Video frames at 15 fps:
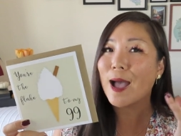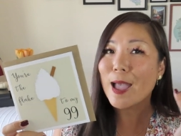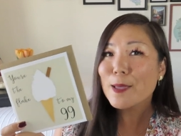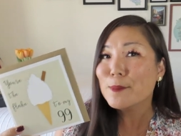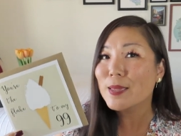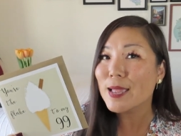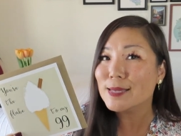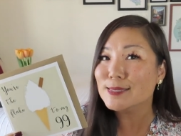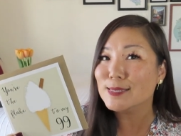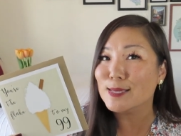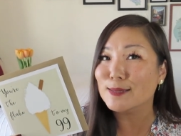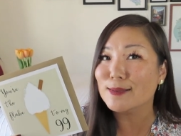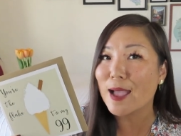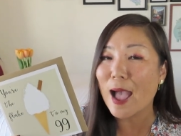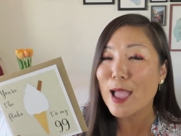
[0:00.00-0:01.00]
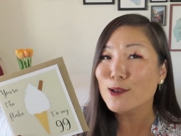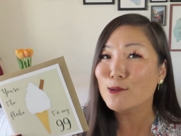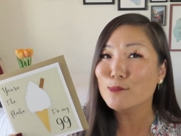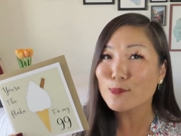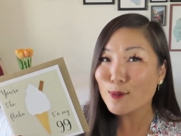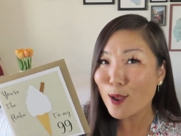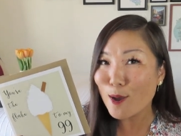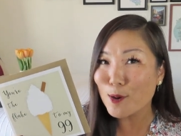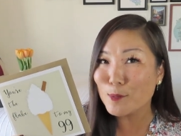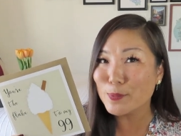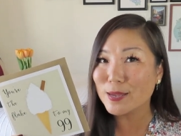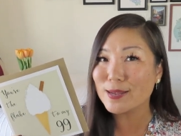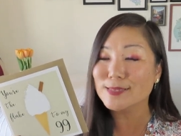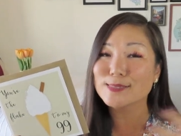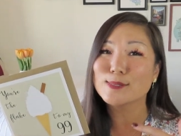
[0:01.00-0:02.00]
I'm guessing, I don't know,
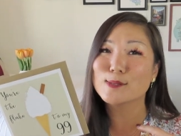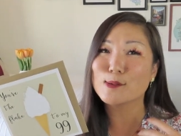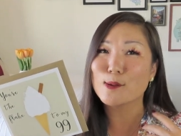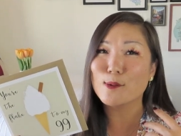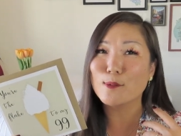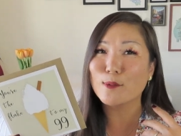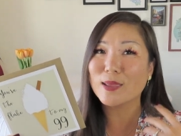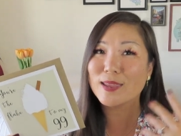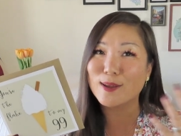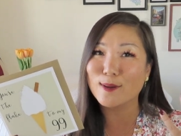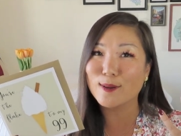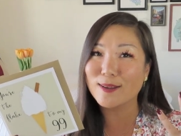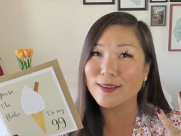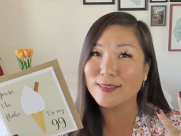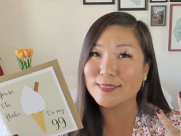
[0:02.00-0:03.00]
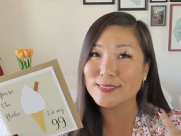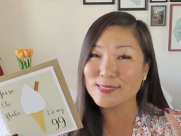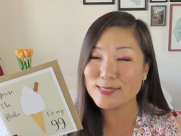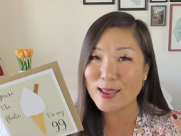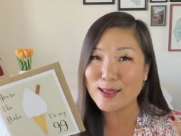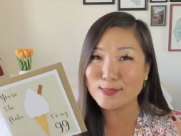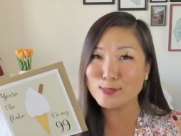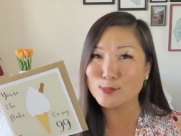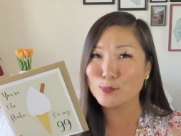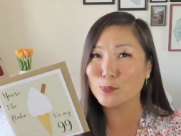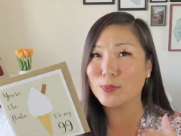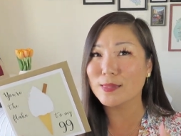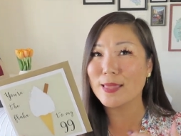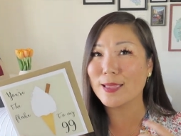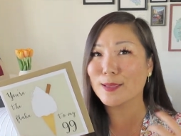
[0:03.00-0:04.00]
because, you know, here in the States,
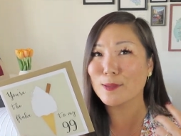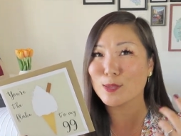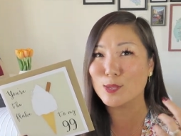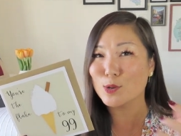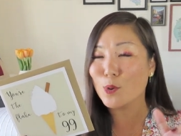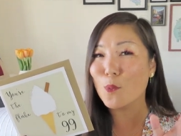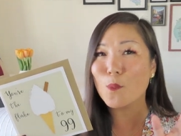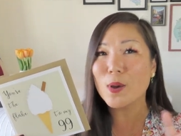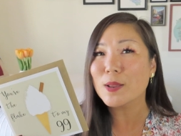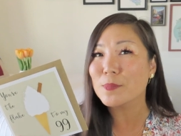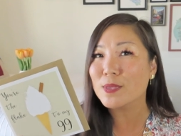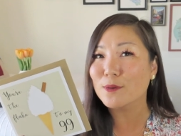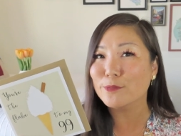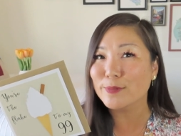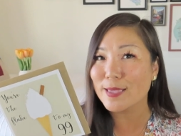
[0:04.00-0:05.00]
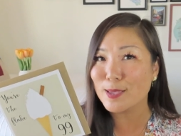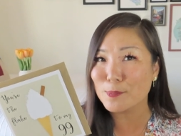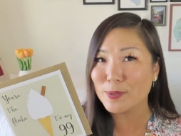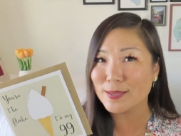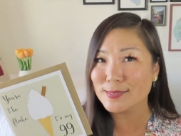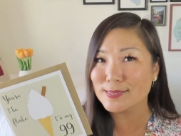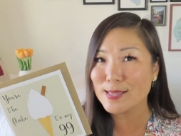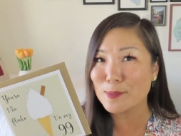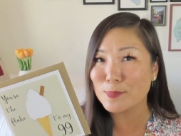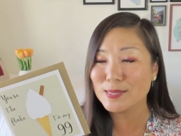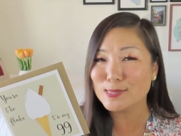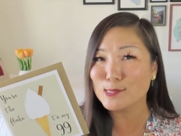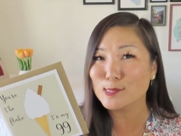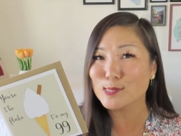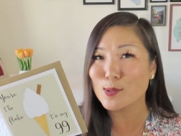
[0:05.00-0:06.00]
we like, you don't want to be a flake, because that
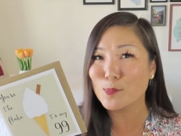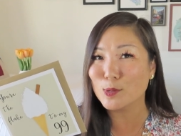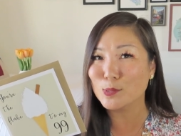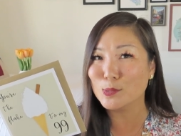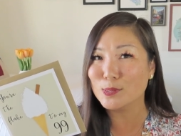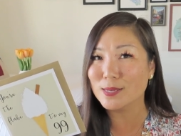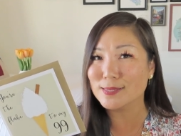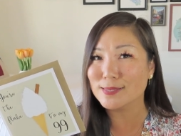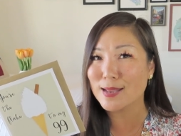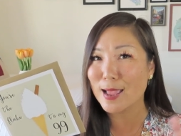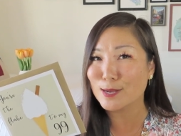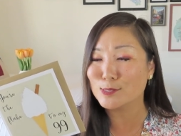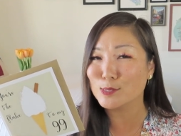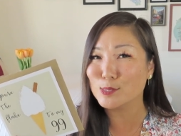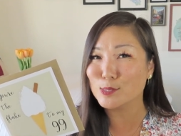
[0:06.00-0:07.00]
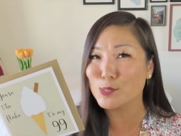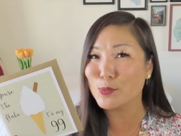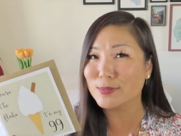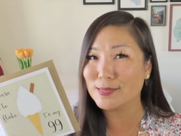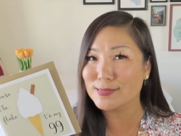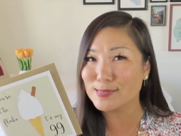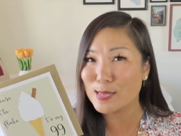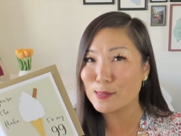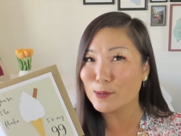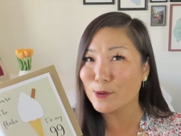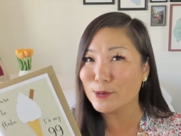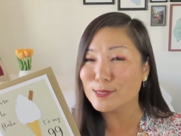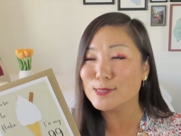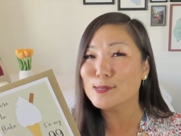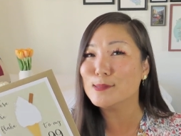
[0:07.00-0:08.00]
means you're someone who doesn't actually do what they say they're
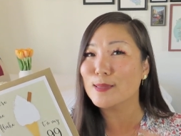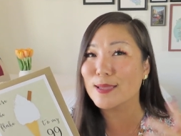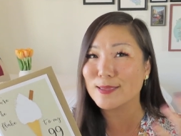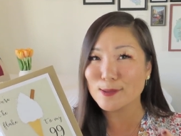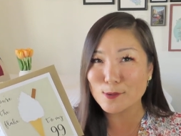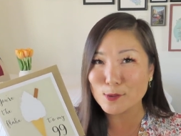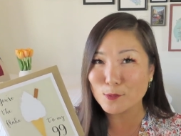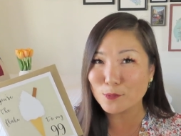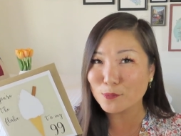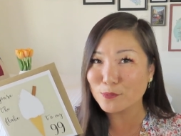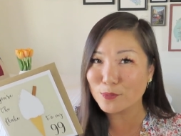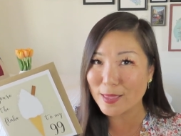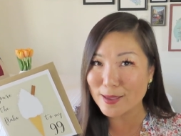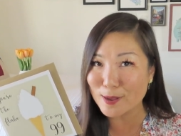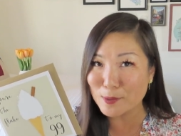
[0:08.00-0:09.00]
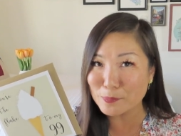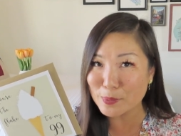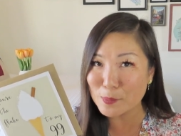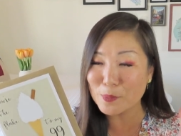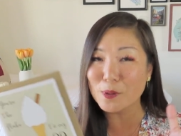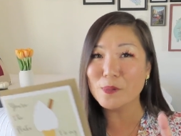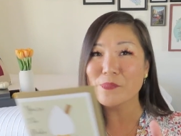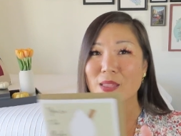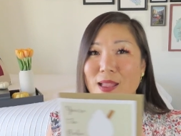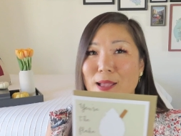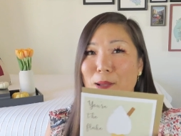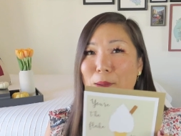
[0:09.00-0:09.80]
going to do, like you flake on people.